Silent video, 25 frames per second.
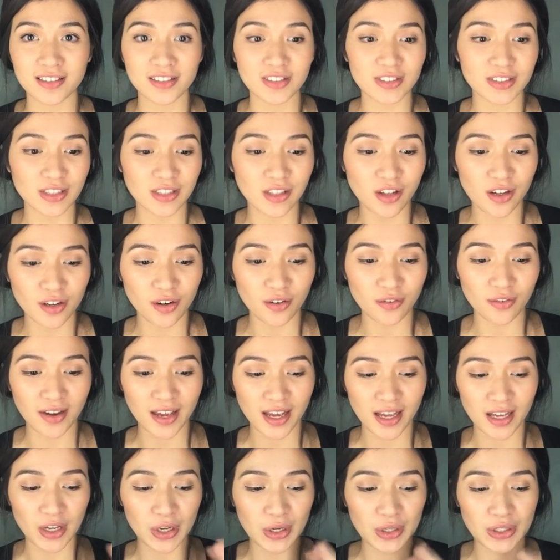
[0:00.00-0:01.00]
There's a lot of
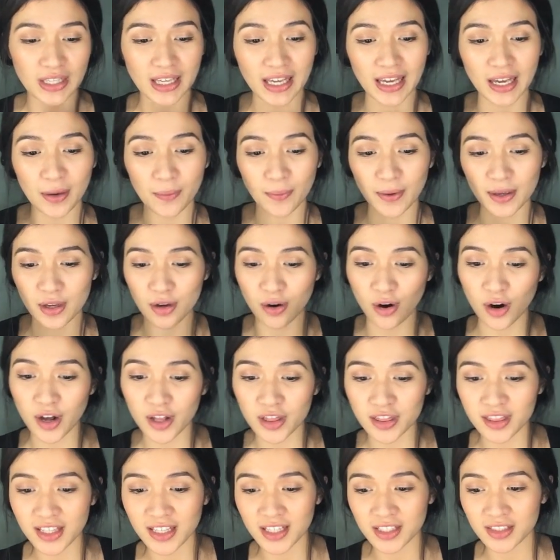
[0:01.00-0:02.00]
like, okay, when you're
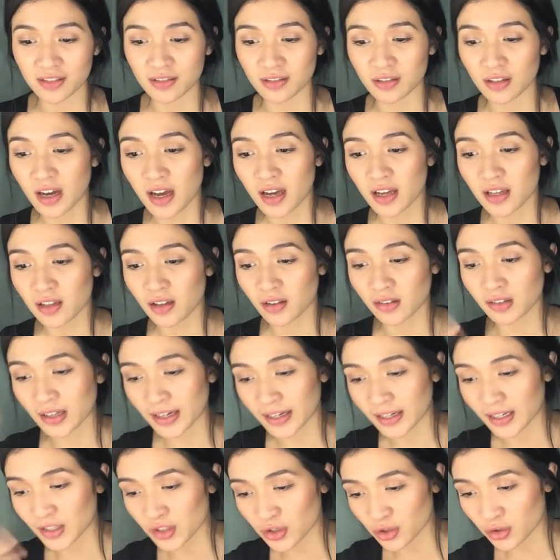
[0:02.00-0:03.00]
on this, you have to
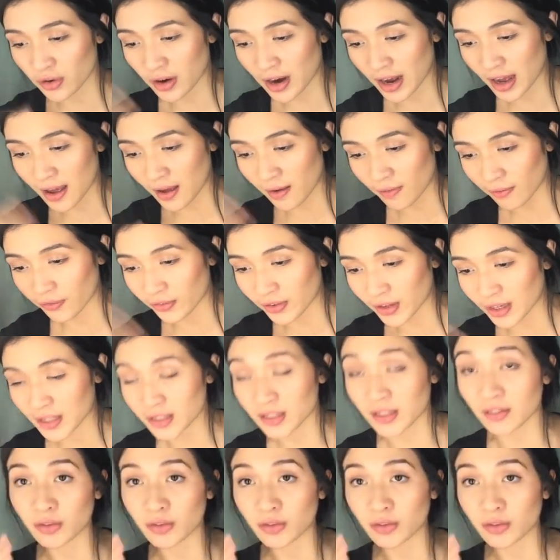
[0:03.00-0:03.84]
let it dry first.